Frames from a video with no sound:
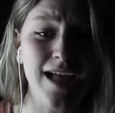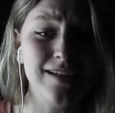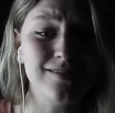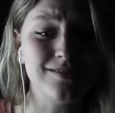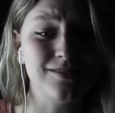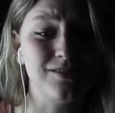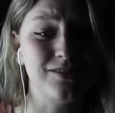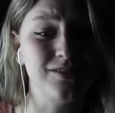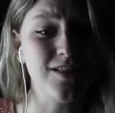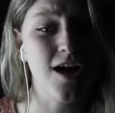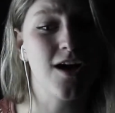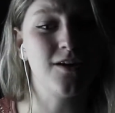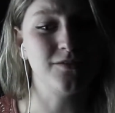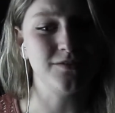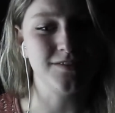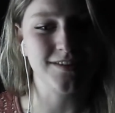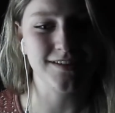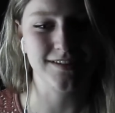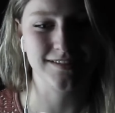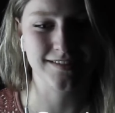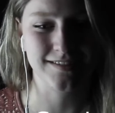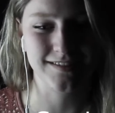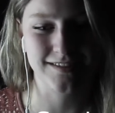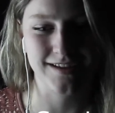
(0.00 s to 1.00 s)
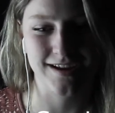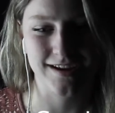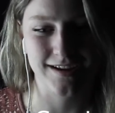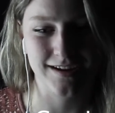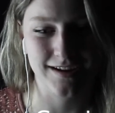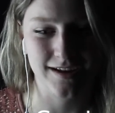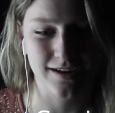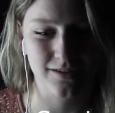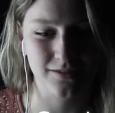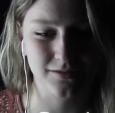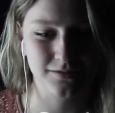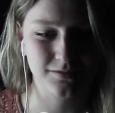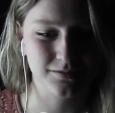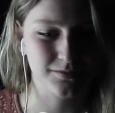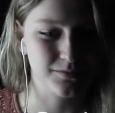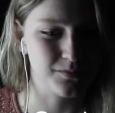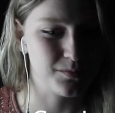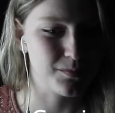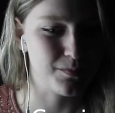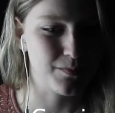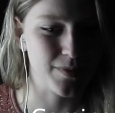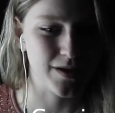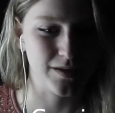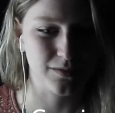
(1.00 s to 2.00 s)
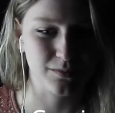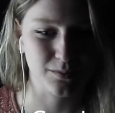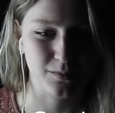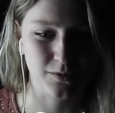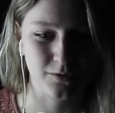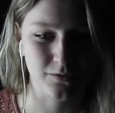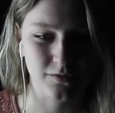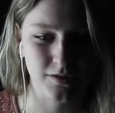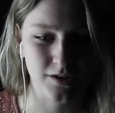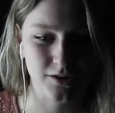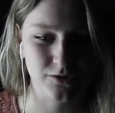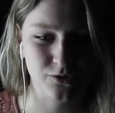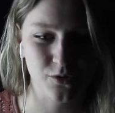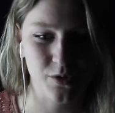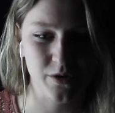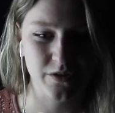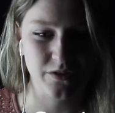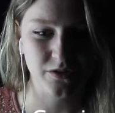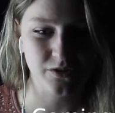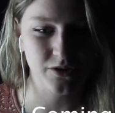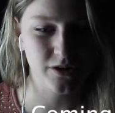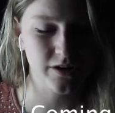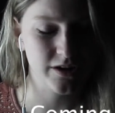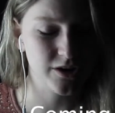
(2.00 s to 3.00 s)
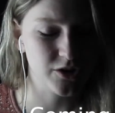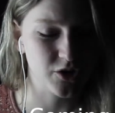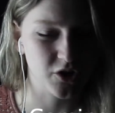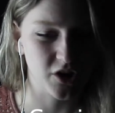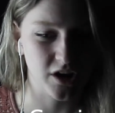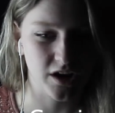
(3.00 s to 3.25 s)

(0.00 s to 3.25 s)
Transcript: I loved Inside Out. Toy Story,